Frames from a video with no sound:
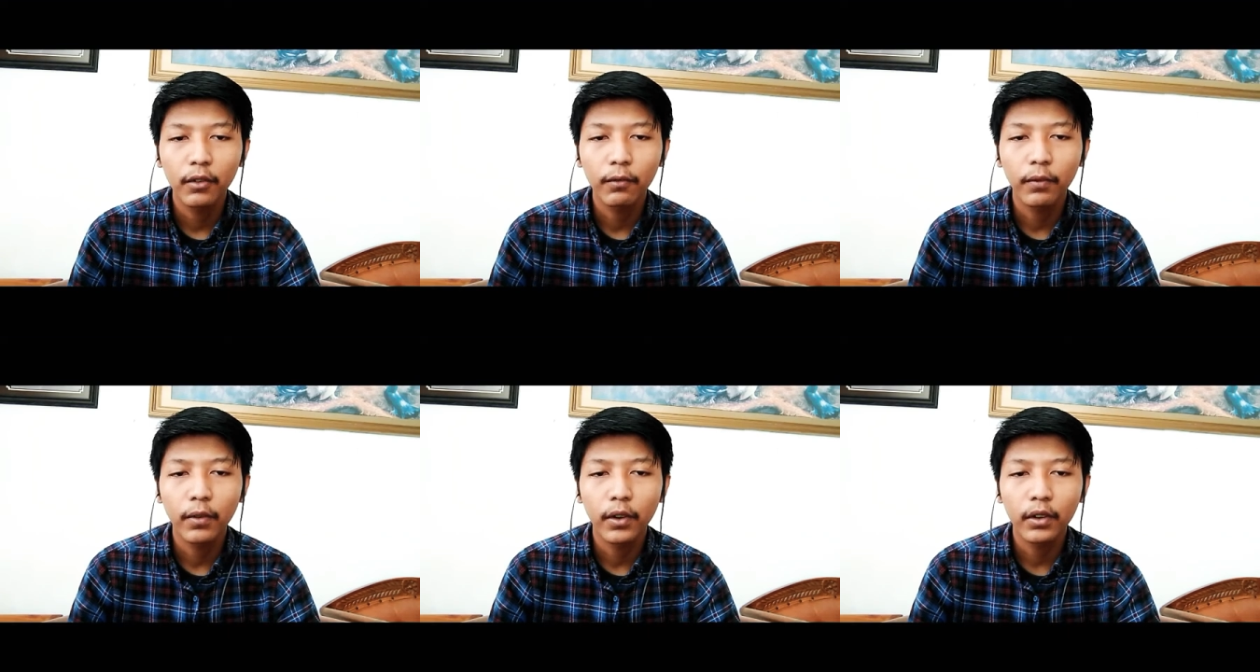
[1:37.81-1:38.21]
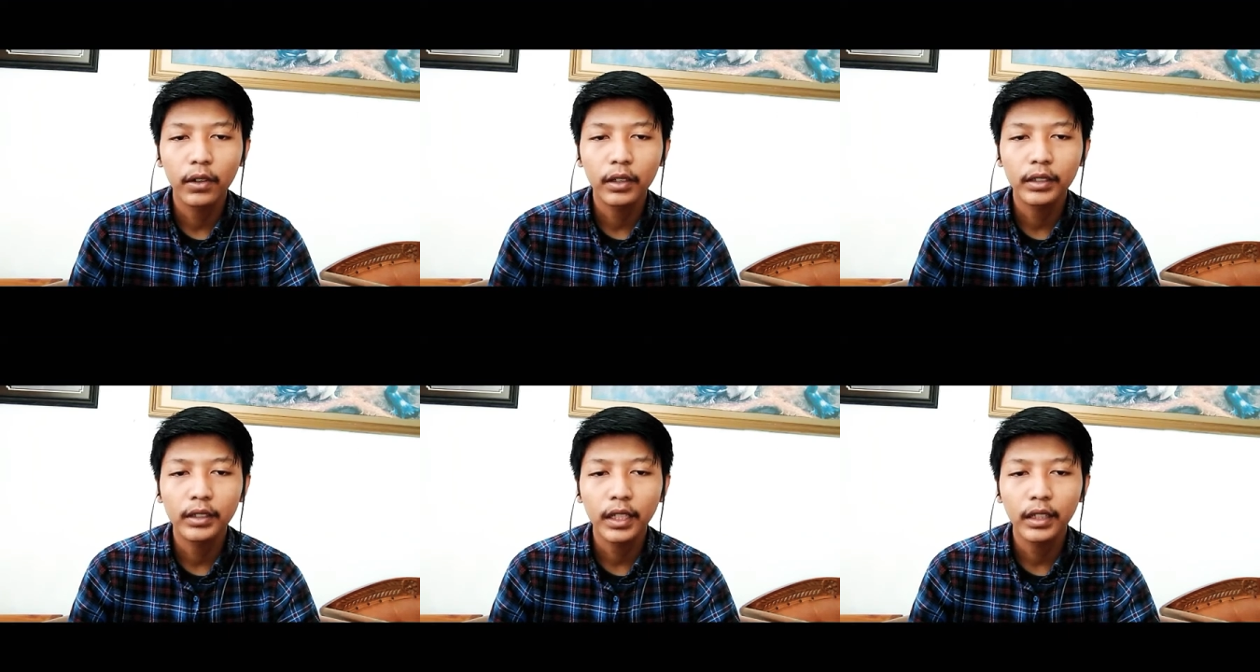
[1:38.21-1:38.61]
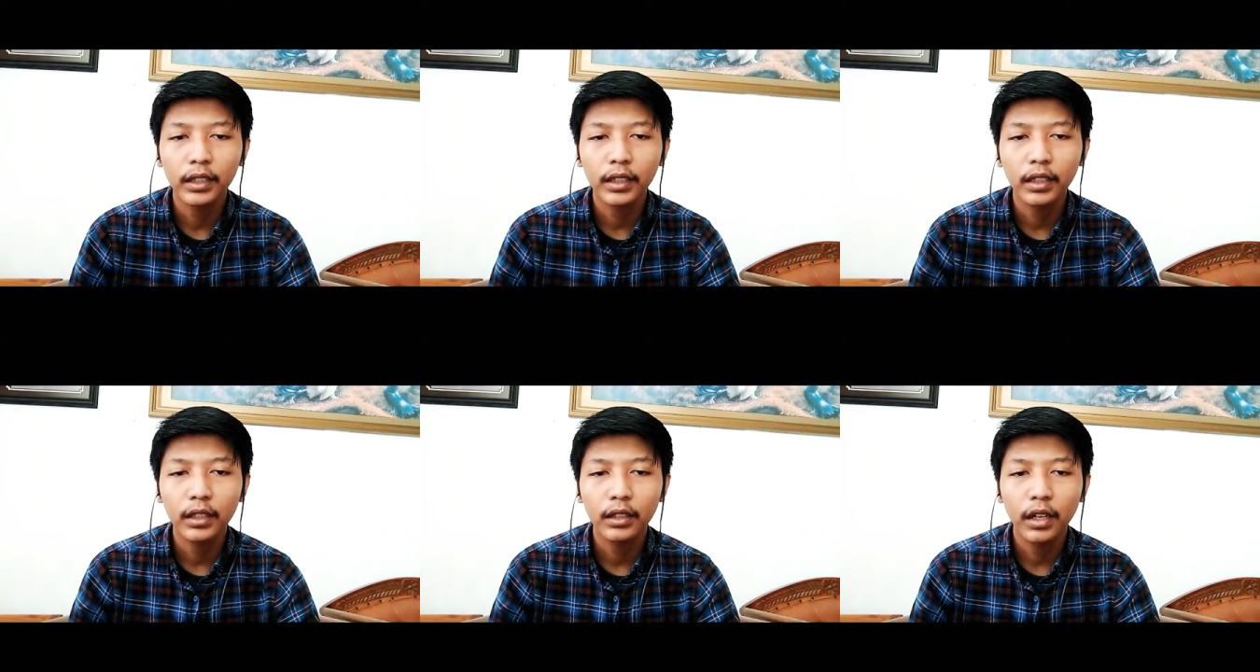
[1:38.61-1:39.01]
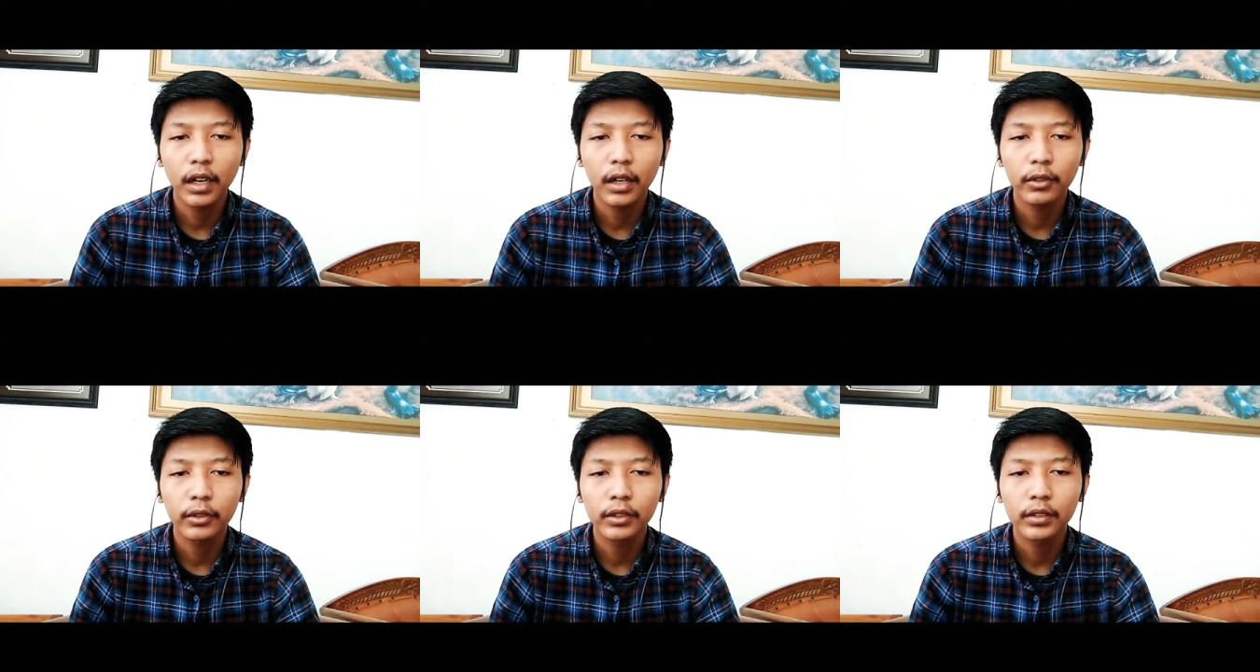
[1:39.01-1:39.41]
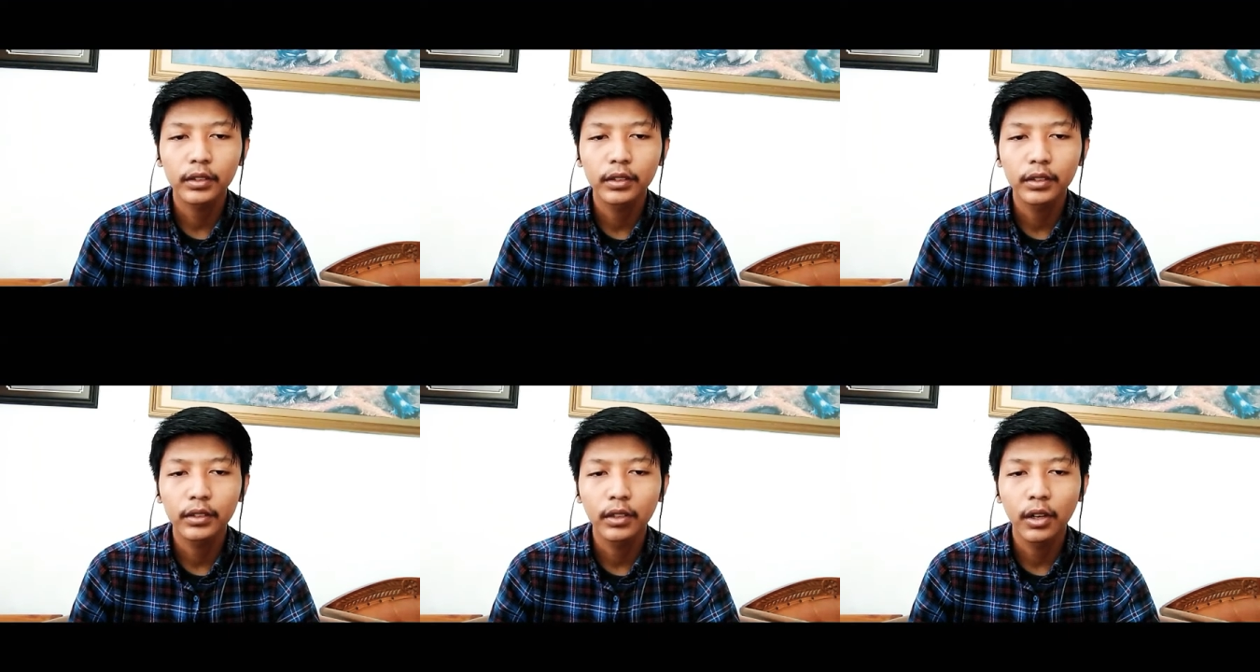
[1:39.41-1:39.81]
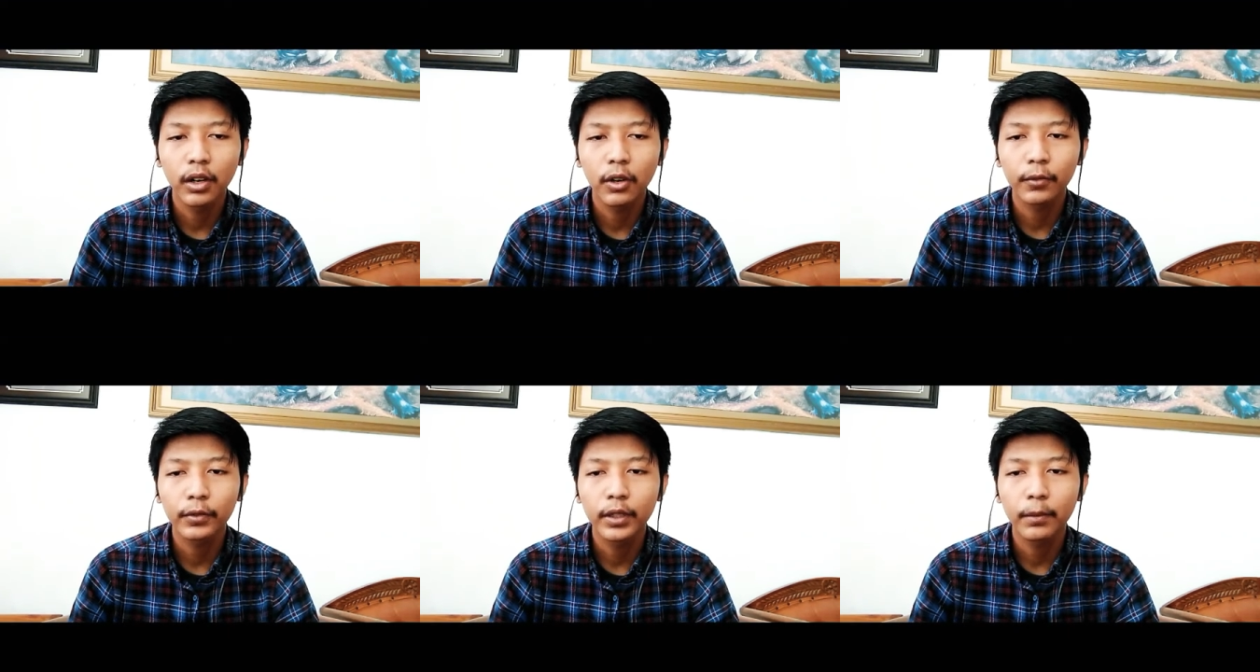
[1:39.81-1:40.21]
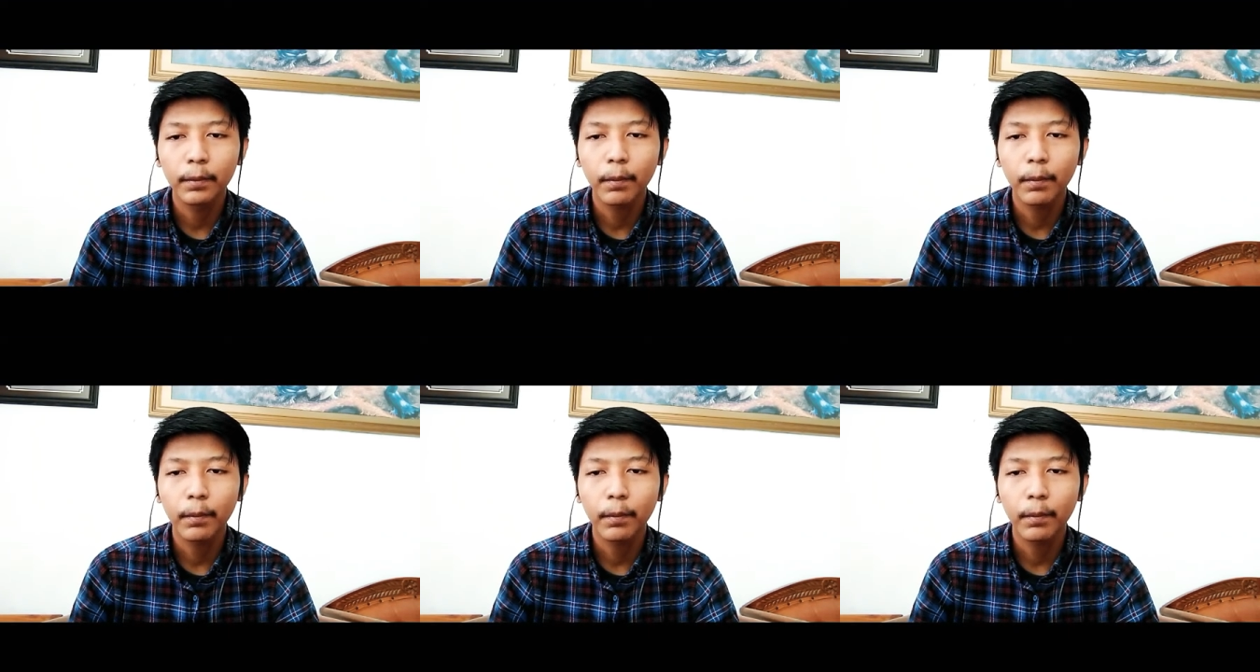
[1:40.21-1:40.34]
for setting out of the